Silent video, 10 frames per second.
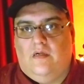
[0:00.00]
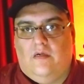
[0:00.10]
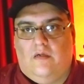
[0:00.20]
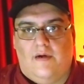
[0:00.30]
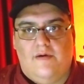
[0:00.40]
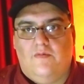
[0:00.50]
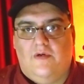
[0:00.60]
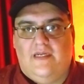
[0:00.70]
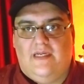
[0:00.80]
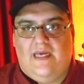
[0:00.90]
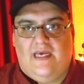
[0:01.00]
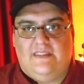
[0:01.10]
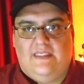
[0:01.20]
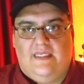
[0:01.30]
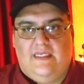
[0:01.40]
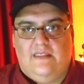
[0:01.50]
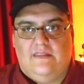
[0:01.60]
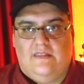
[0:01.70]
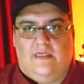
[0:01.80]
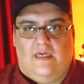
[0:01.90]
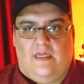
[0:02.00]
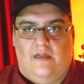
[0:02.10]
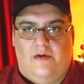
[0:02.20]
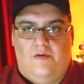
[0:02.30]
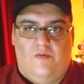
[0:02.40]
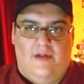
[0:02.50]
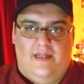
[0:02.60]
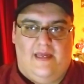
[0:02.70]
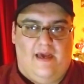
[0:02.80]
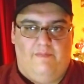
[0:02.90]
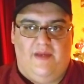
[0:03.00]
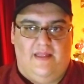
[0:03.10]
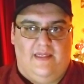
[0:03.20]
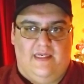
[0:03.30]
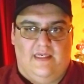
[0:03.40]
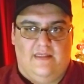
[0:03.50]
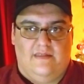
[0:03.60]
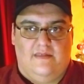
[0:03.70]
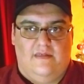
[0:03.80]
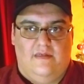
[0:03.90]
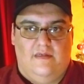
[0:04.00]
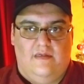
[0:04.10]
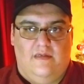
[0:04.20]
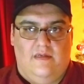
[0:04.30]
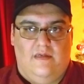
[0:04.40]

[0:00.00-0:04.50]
Learn what an asset is and learn what a liability is.